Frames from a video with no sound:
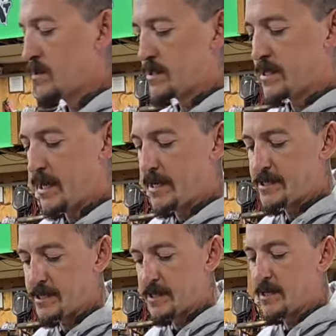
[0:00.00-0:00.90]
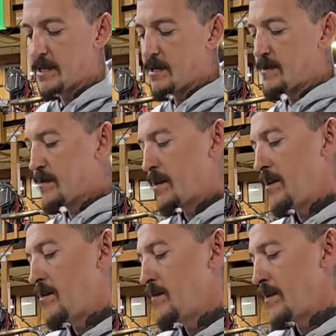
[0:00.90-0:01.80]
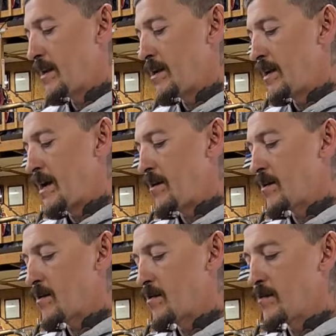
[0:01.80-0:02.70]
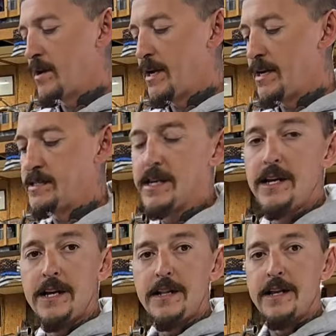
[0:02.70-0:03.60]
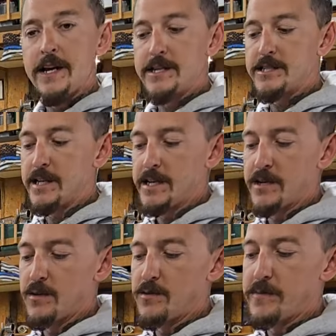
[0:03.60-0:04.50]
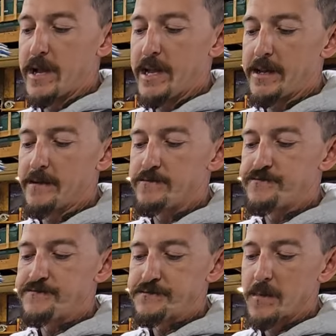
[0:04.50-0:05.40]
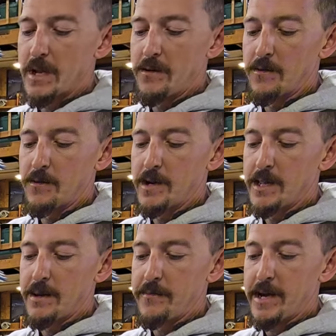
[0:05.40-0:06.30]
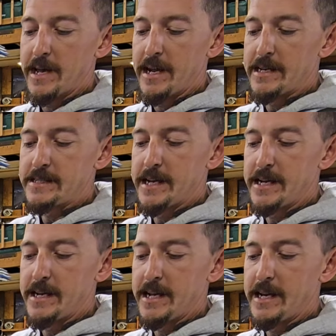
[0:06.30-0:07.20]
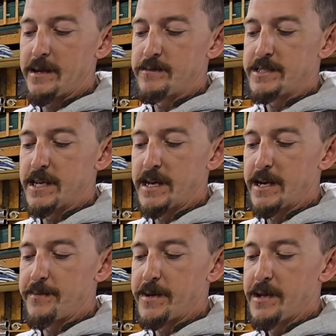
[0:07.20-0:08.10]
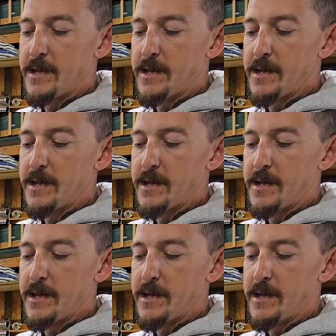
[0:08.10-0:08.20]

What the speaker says: Stacia and Eric over at Edge, they actually do make a really badass titanium setup.